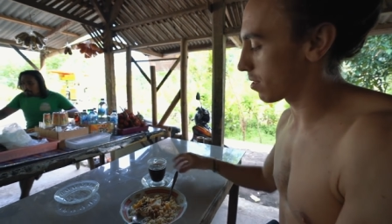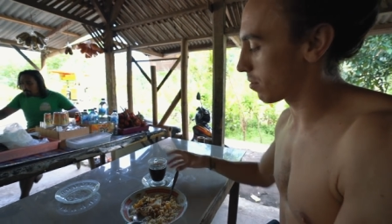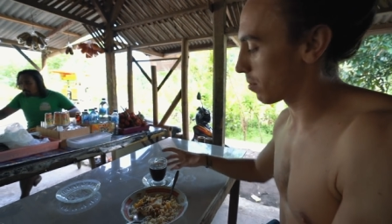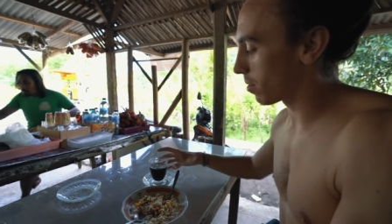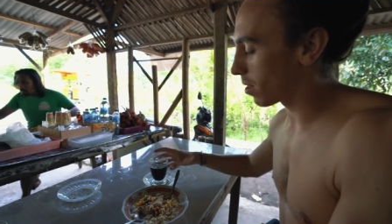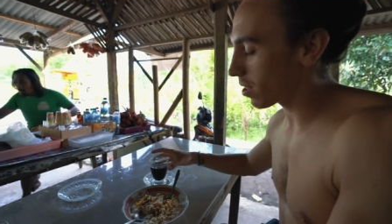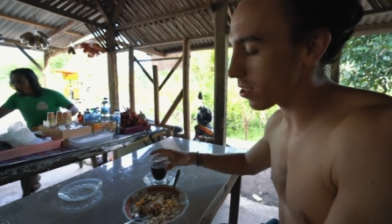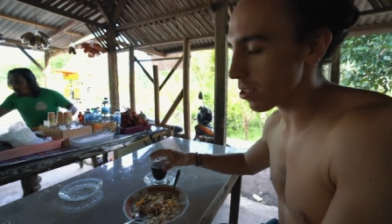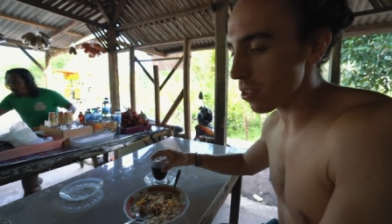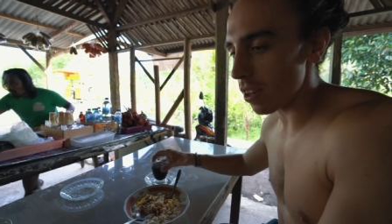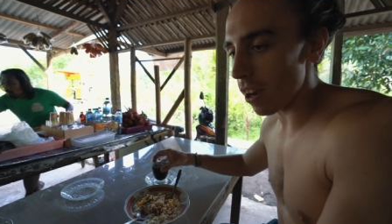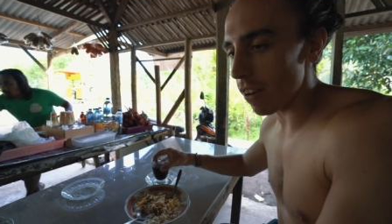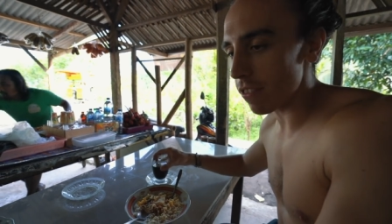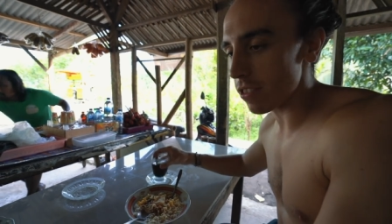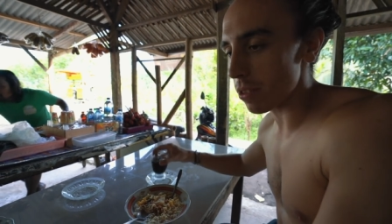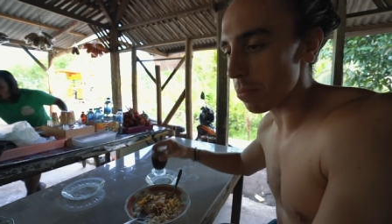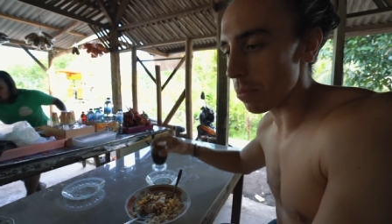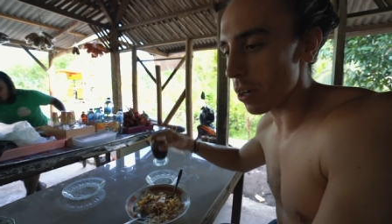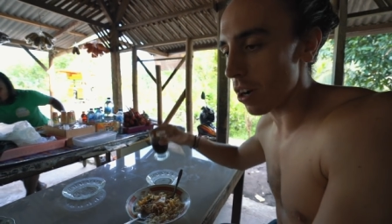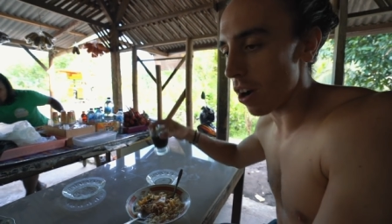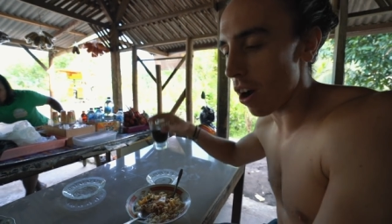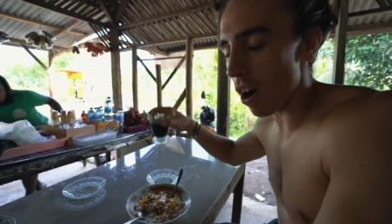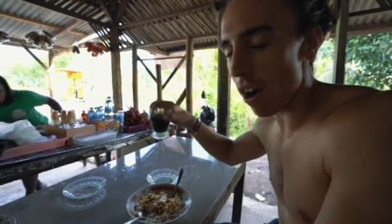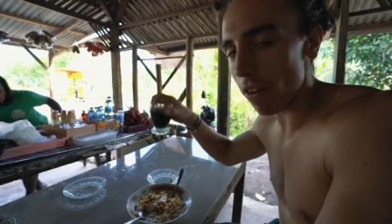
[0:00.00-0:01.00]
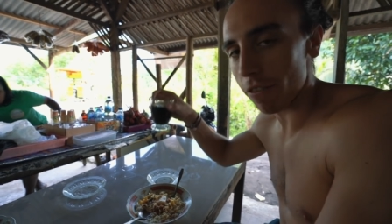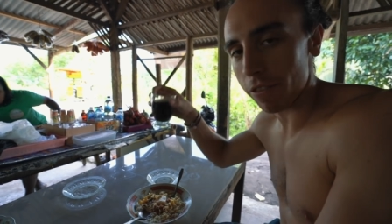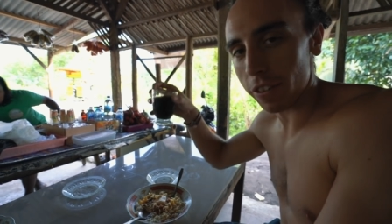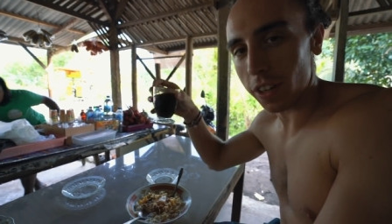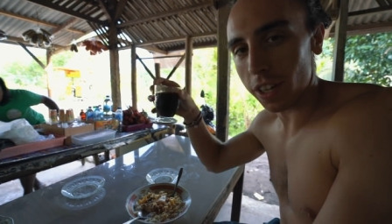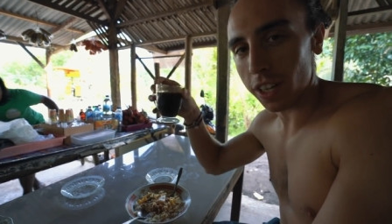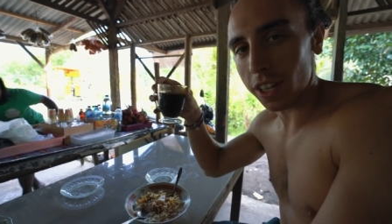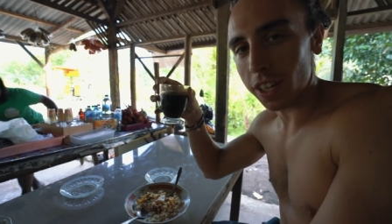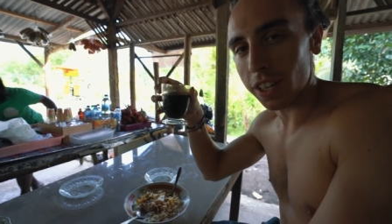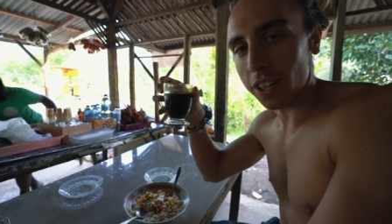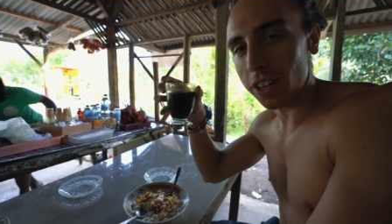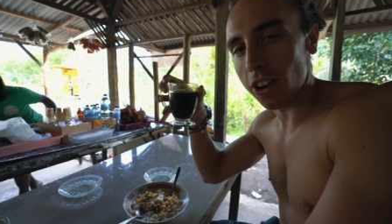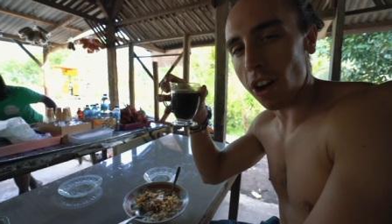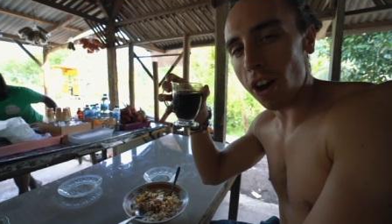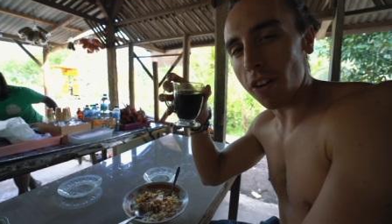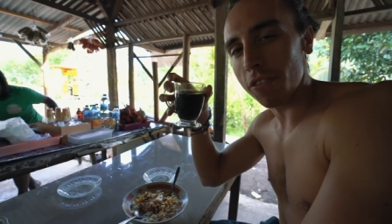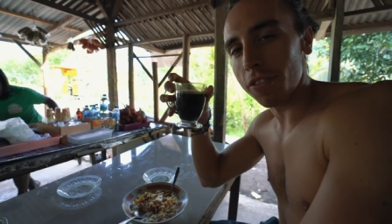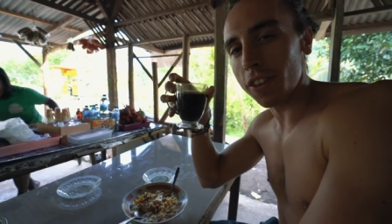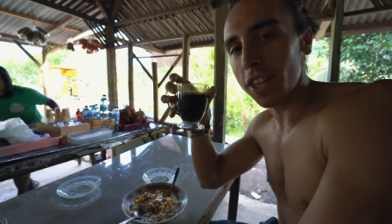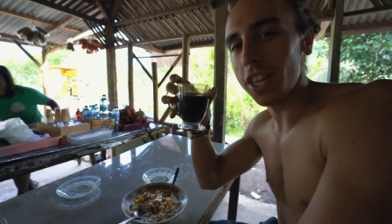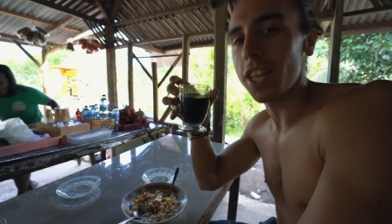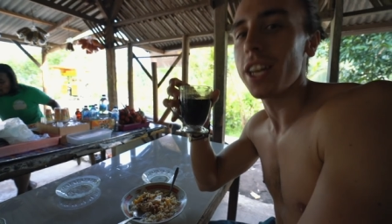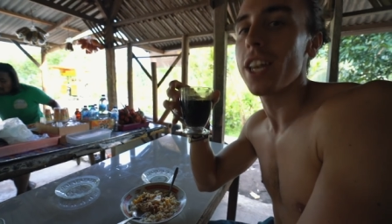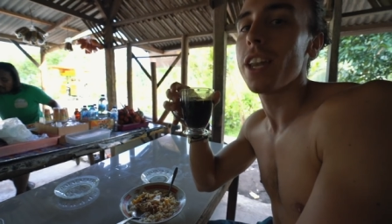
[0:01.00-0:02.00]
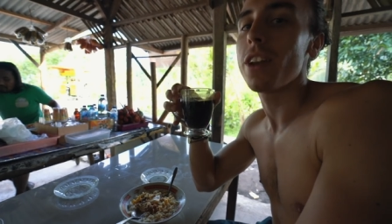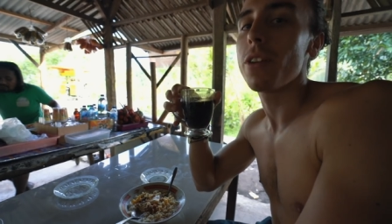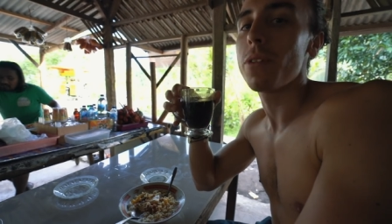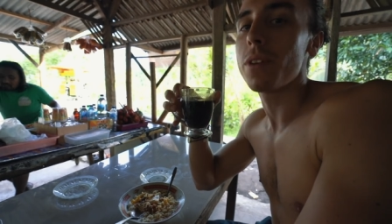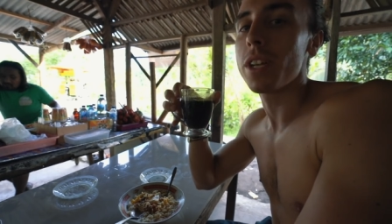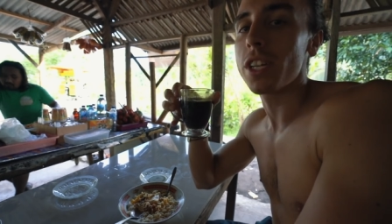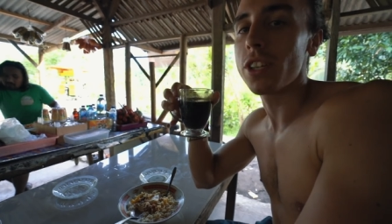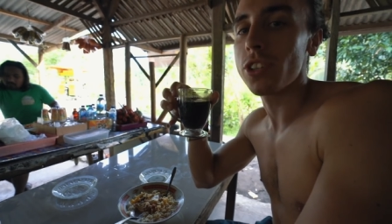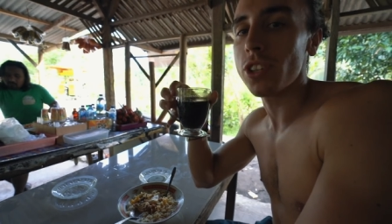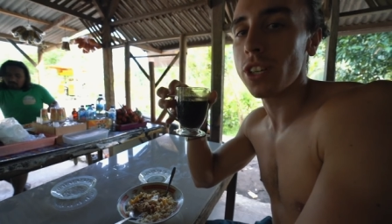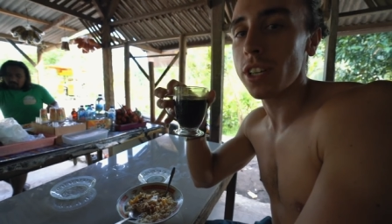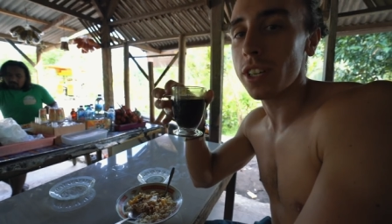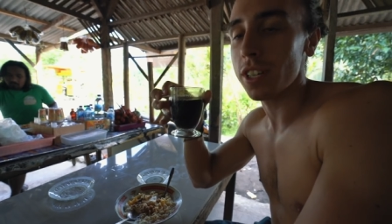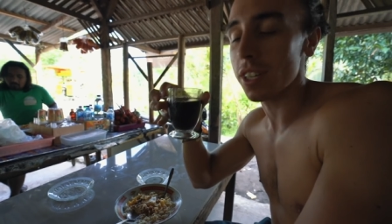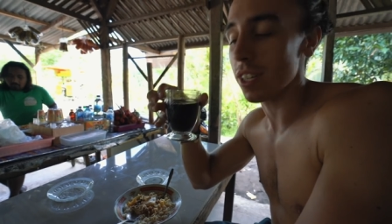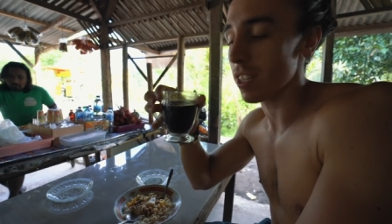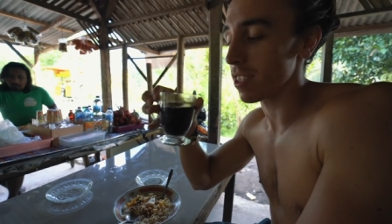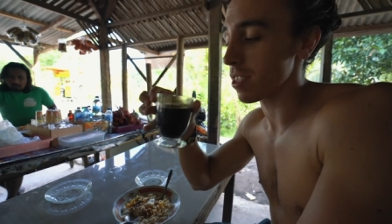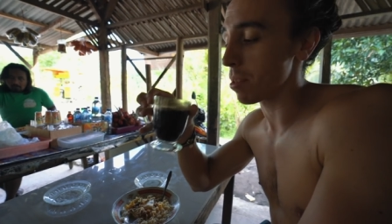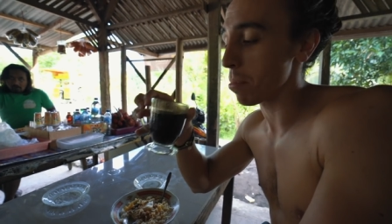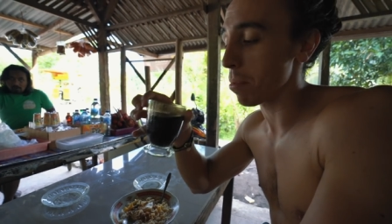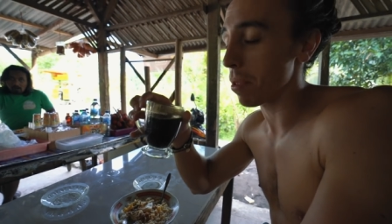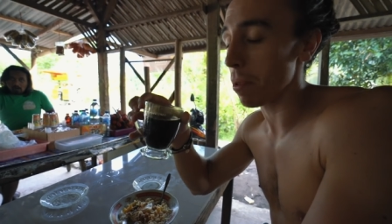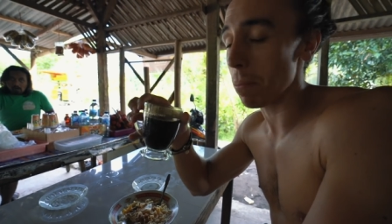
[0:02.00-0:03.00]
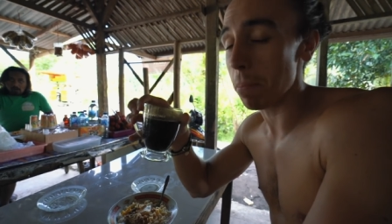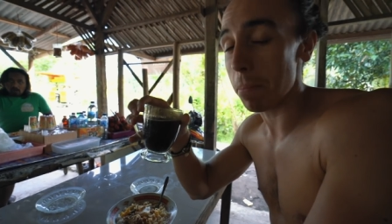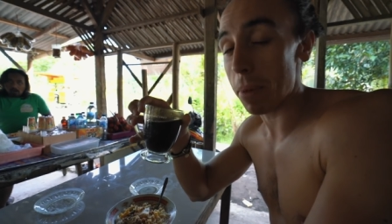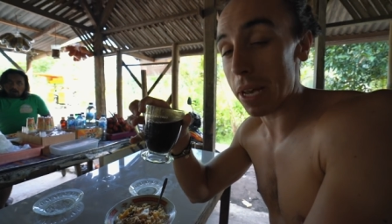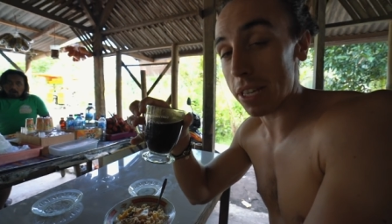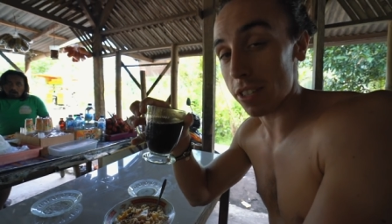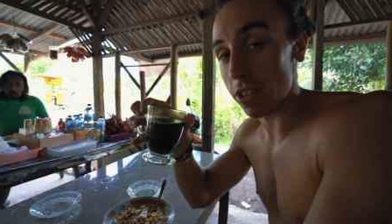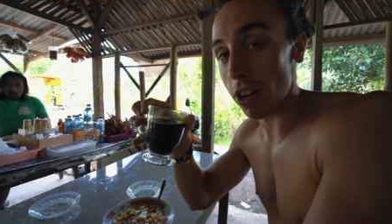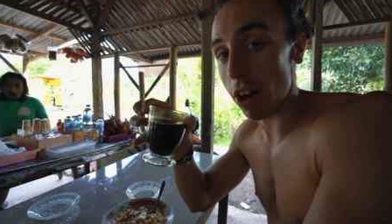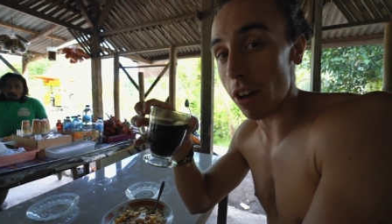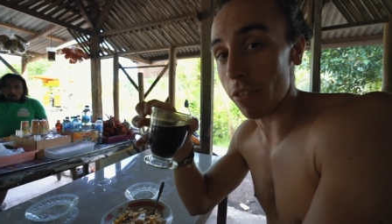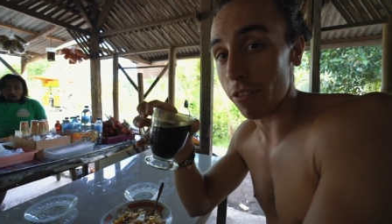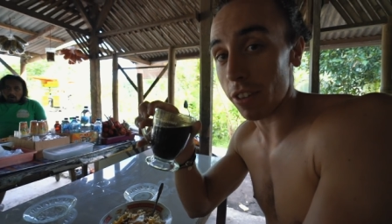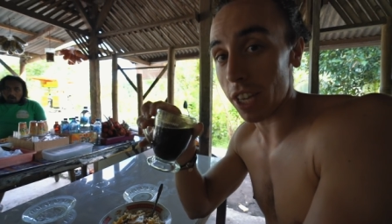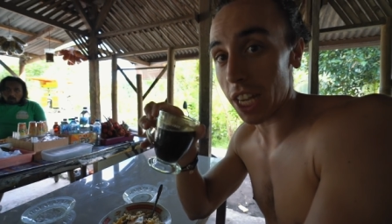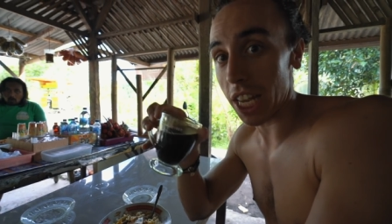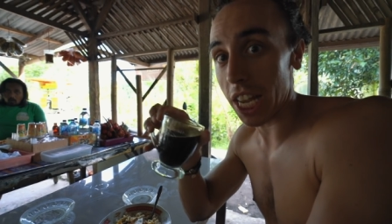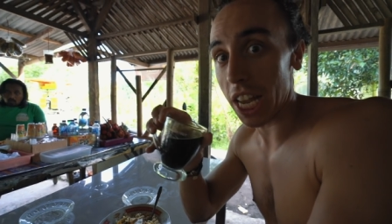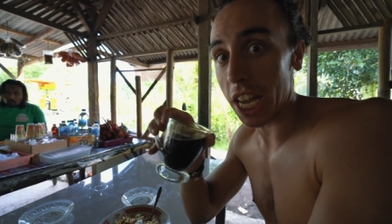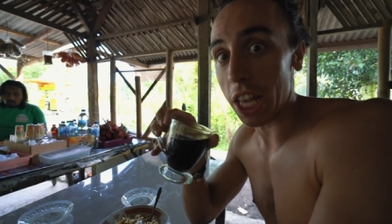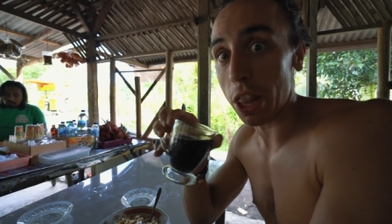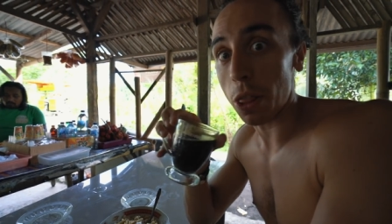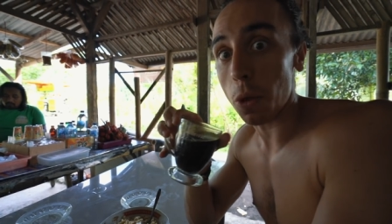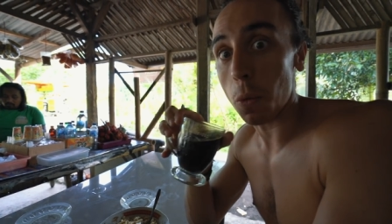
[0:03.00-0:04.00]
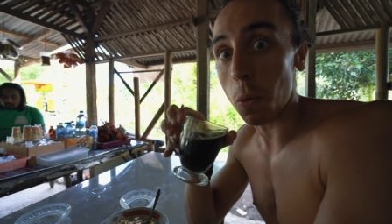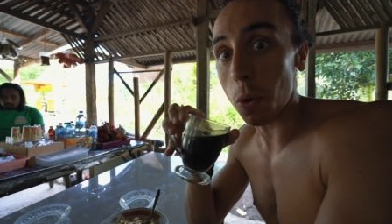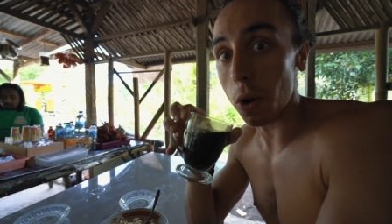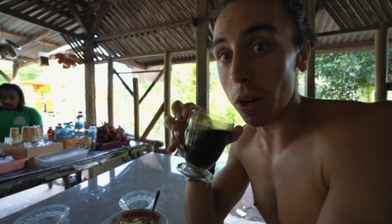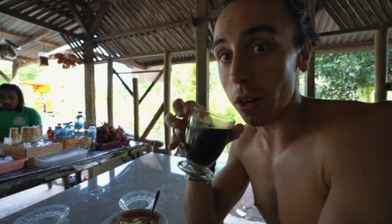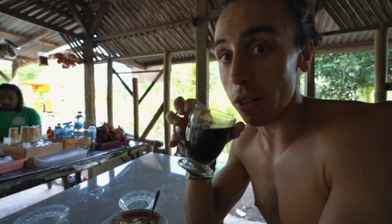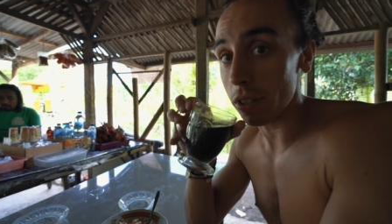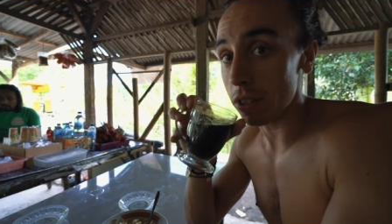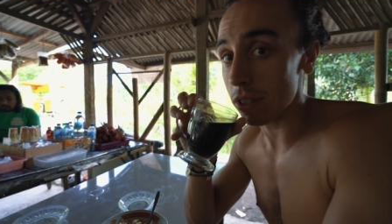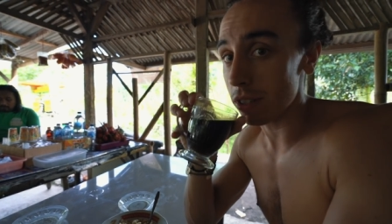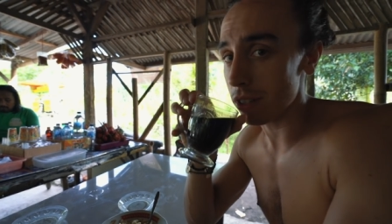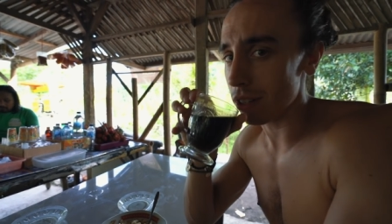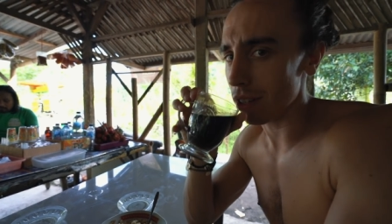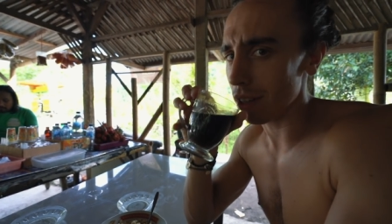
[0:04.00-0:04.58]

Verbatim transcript: We also have some coffee. Coffee in Indonesia is some of the best coffee in the world.